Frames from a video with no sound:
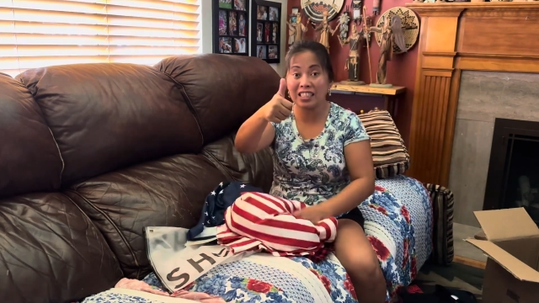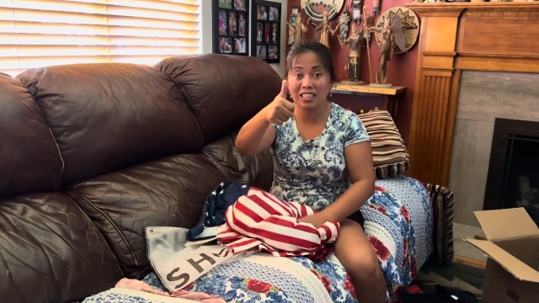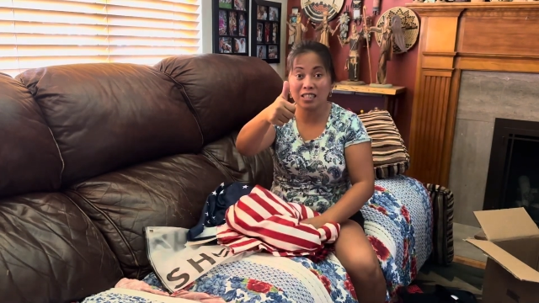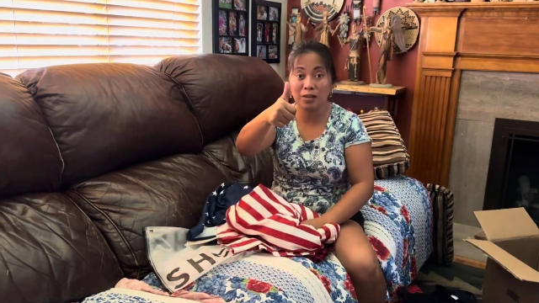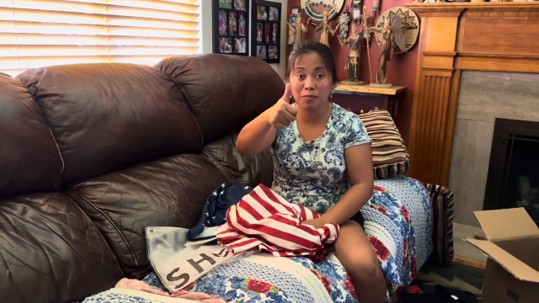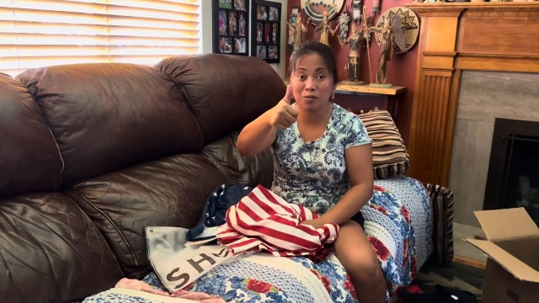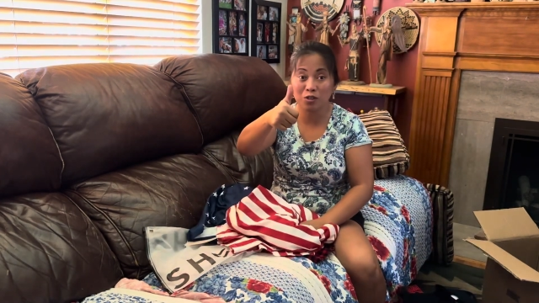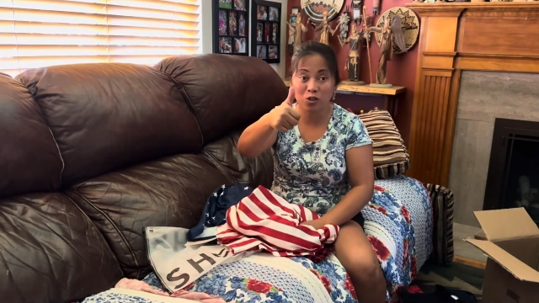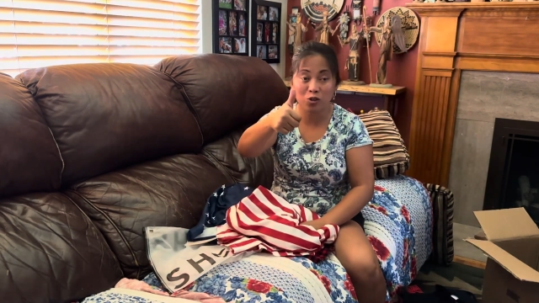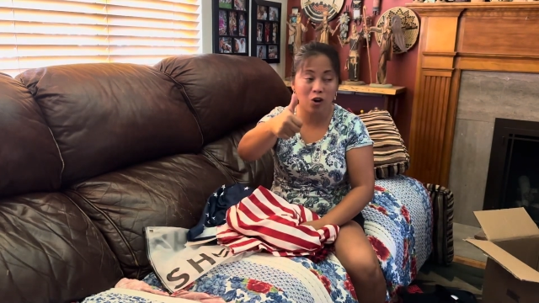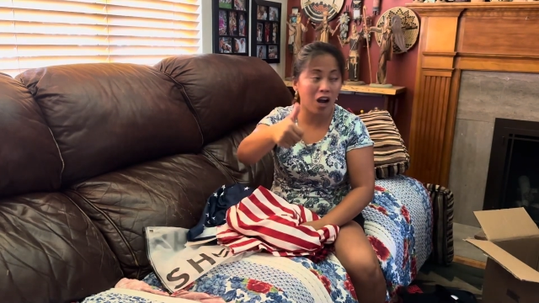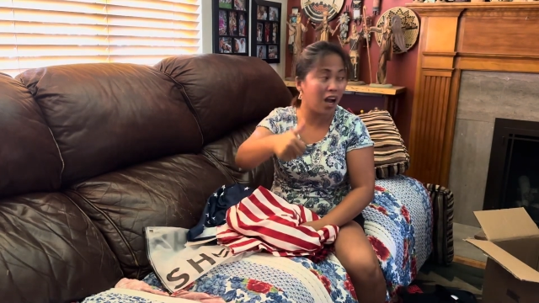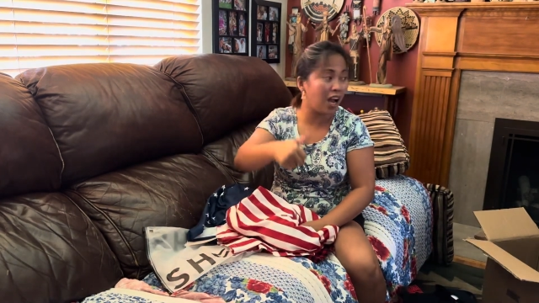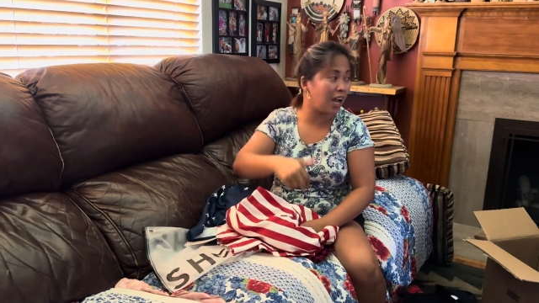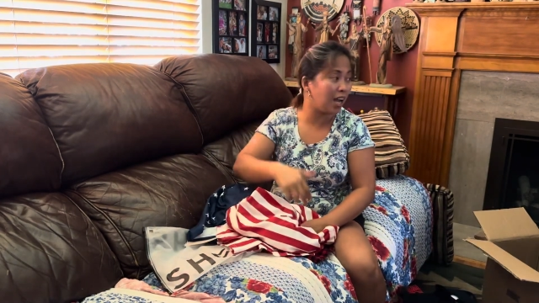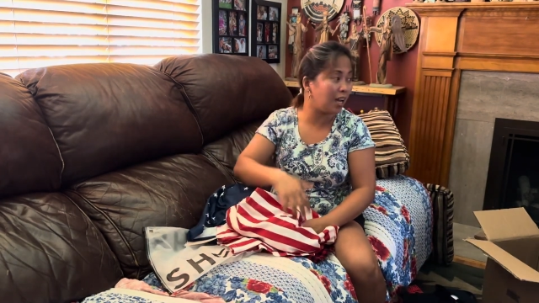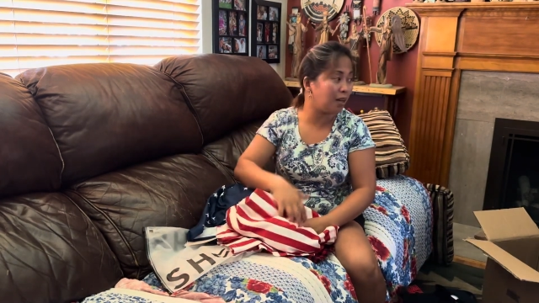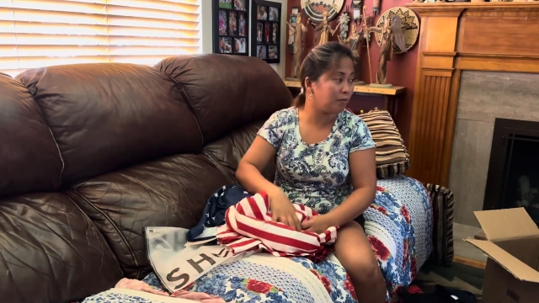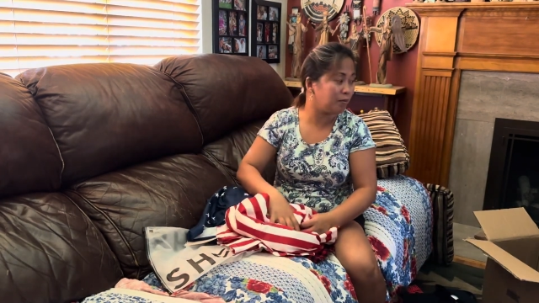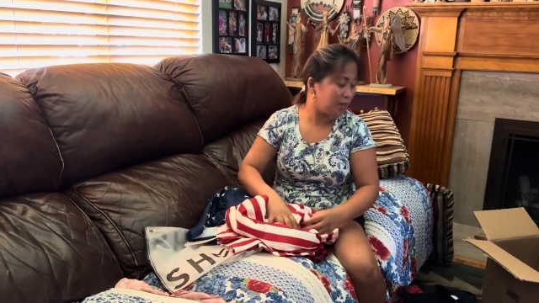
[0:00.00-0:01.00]

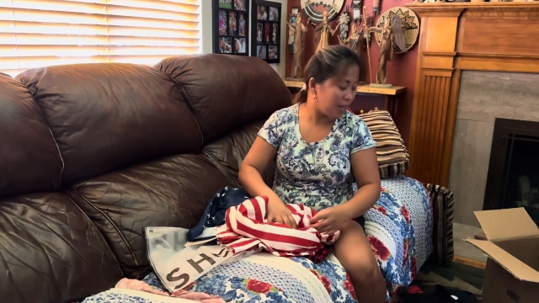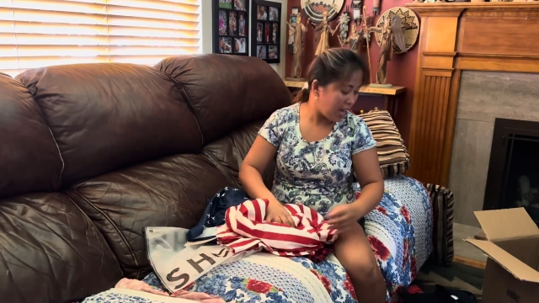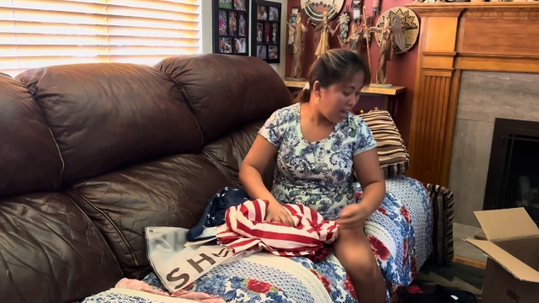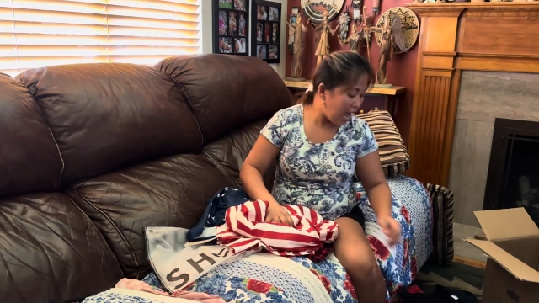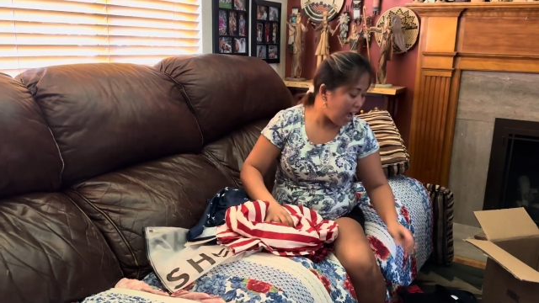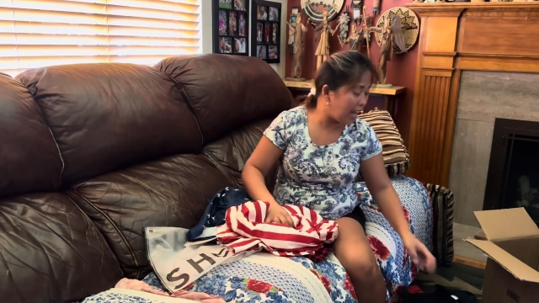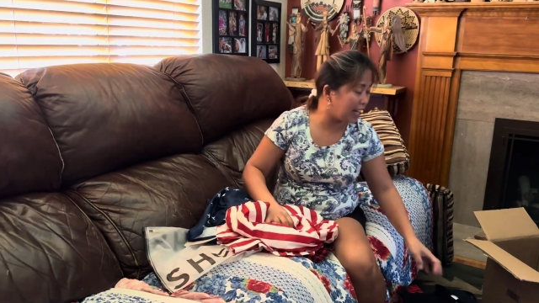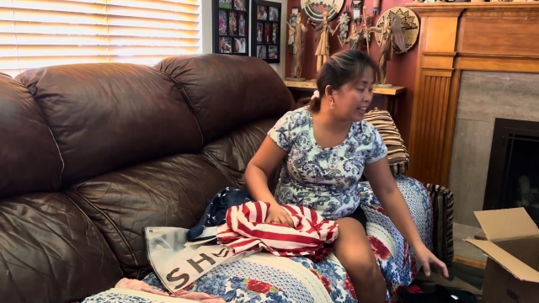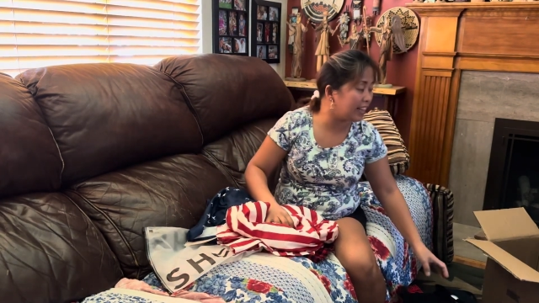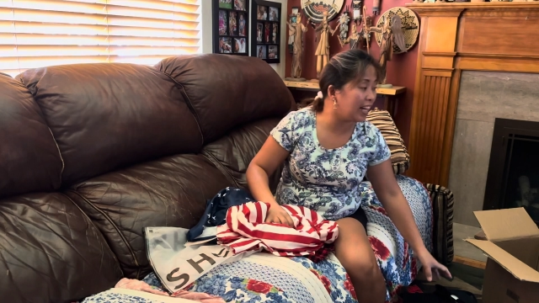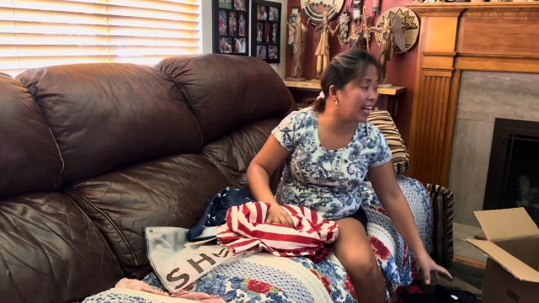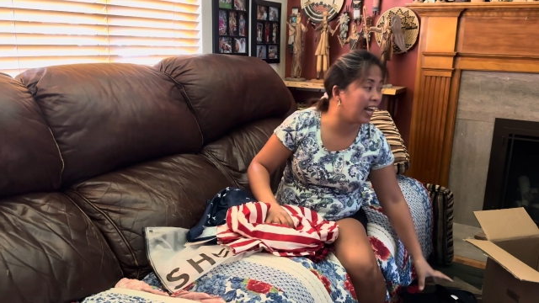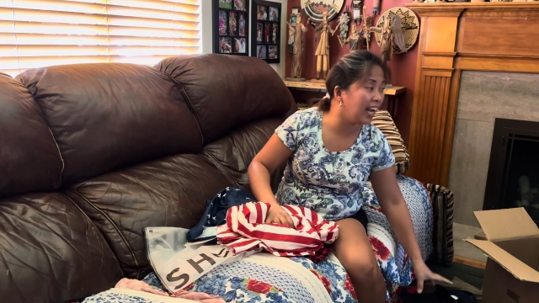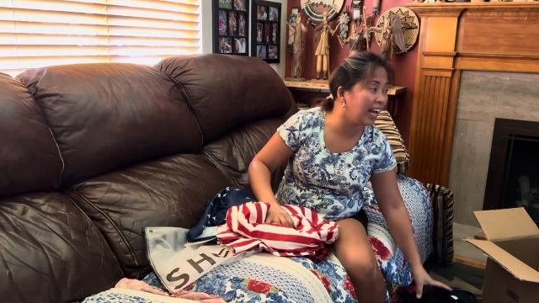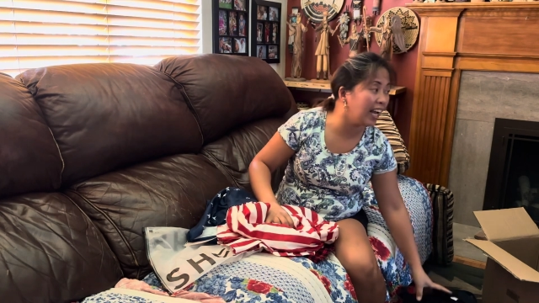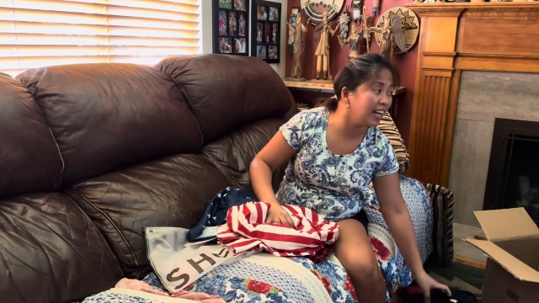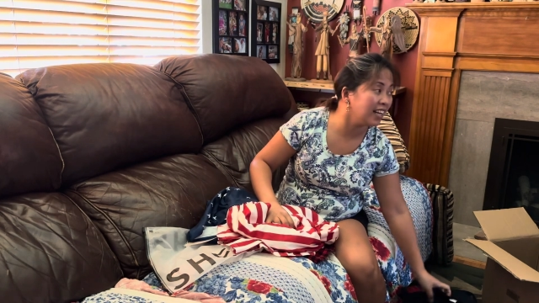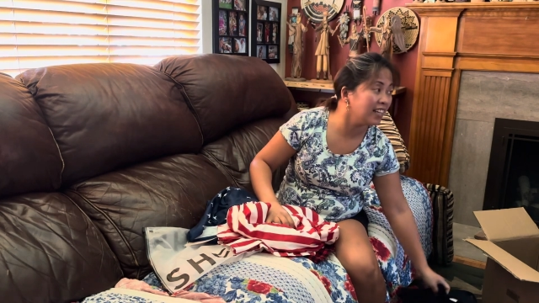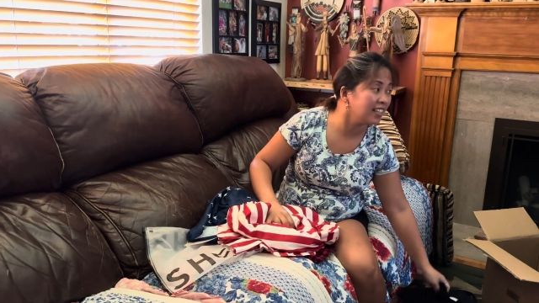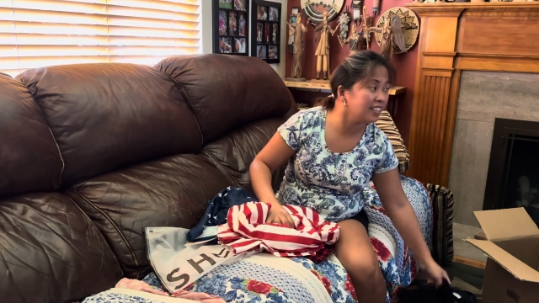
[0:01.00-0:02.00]
subscribe.
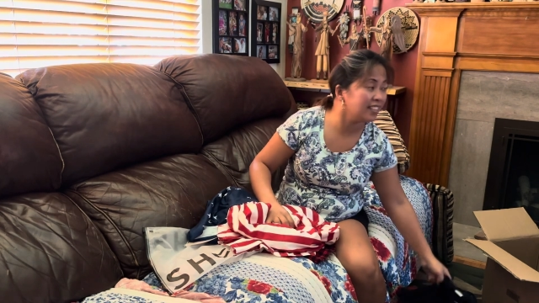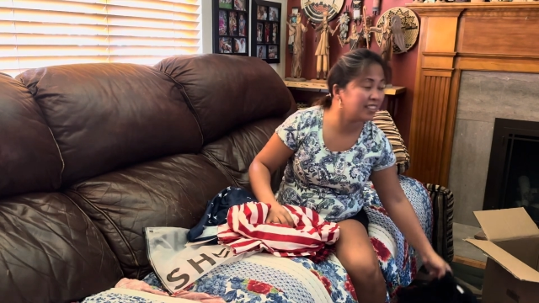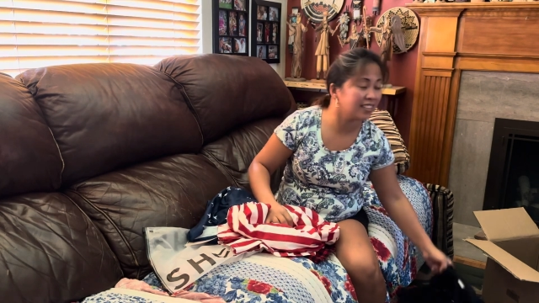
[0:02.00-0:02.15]
Ate!